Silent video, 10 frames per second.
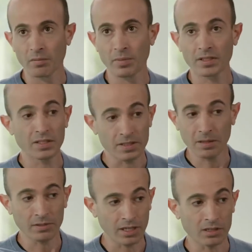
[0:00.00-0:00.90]
But in
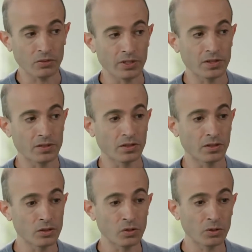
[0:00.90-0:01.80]
some countries,
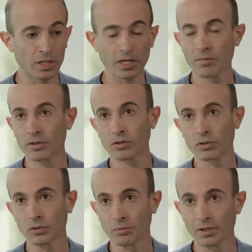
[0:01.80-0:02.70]
this could become the
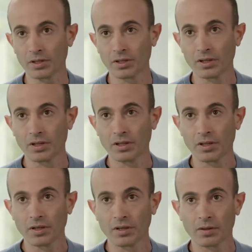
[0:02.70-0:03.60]
norm,
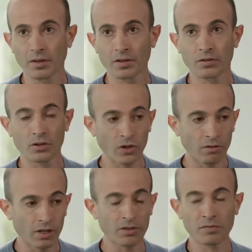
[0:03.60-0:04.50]
that you
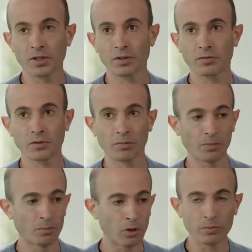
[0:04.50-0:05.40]
are living from
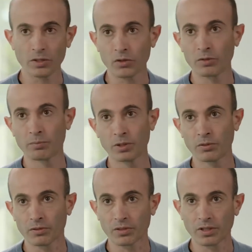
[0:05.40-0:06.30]
the moment you are
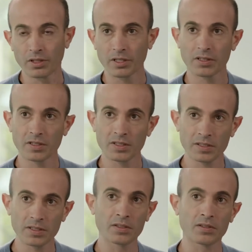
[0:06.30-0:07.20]
born in this
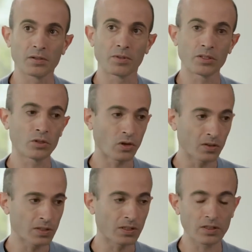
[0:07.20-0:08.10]
system that
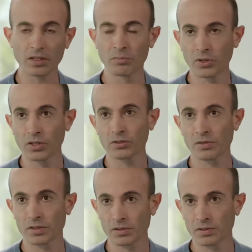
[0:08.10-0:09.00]
constantly
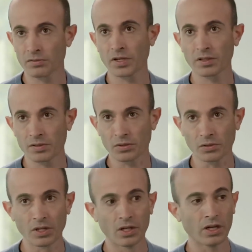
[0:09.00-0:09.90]
monitors and surveils
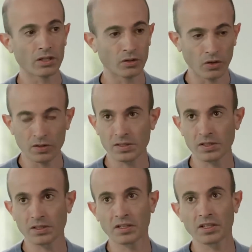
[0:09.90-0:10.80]
you and
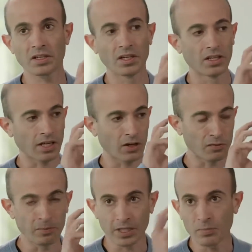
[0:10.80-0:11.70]
constantly kind
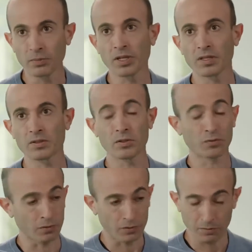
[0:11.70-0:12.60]
of manipulates you
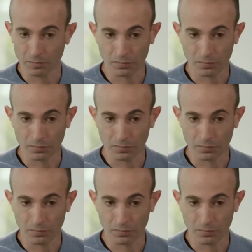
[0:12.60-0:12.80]
from a